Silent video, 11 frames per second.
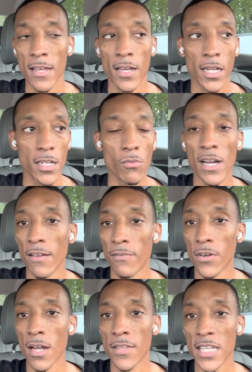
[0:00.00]
A good way for
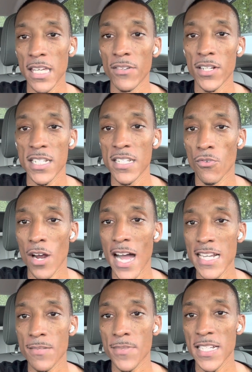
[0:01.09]
them to give us these
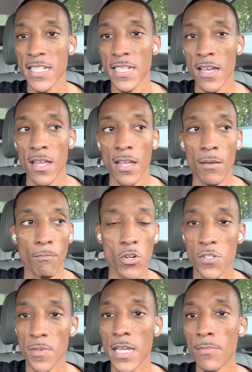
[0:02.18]
rides because
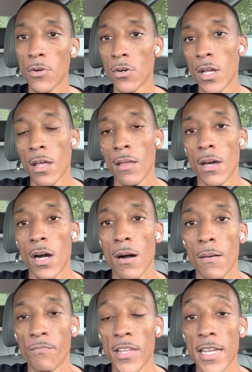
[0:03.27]
most people
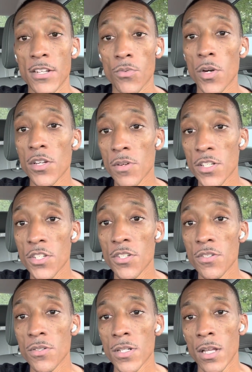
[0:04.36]
um, in
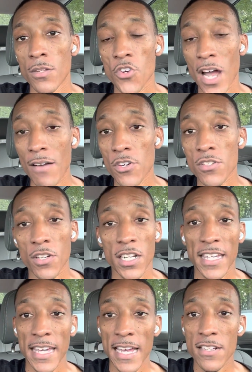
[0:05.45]
2022, drivers are gonna
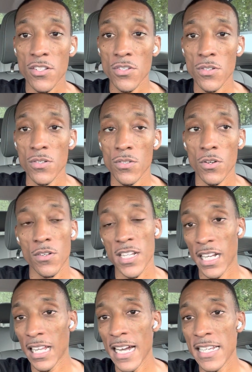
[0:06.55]
cancel or
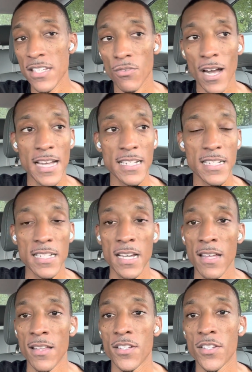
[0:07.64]
decline these rides.
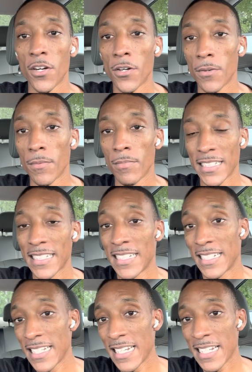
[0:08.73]
So, because they
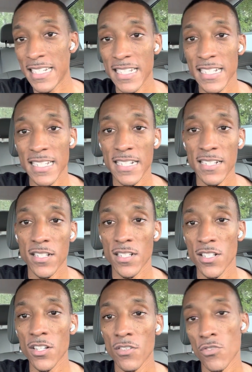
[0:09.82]
see it at the distance.
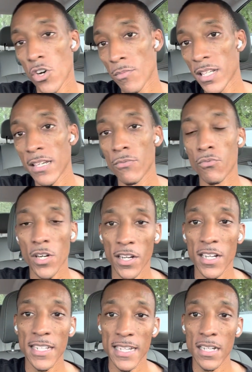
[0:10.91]
So normally we're
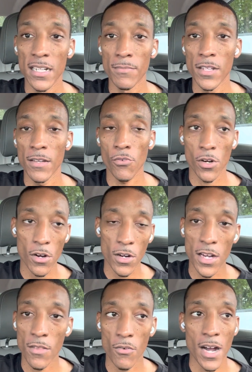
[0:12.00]
gonna get them if we're on
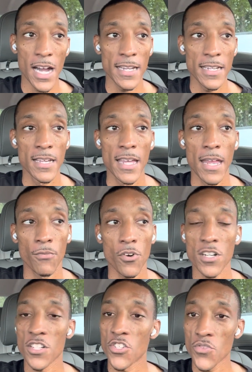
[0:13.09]
another ride. And if we're
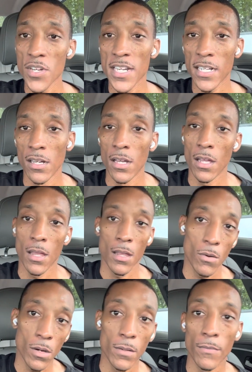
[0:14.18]
on a streak,
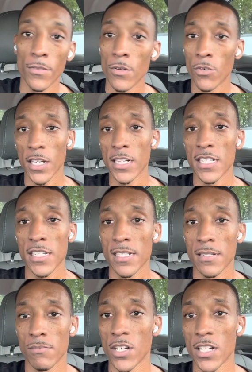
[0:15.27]
we're gonna just,
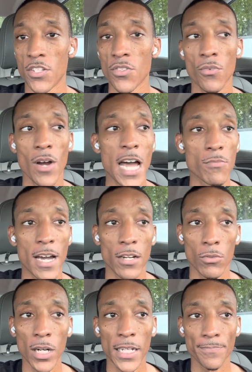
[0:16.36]
we're gonna do the ride no matter
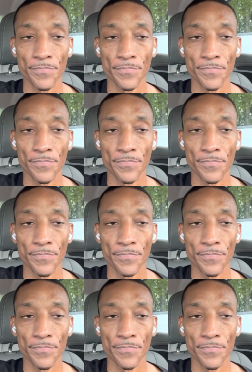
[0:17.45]
what.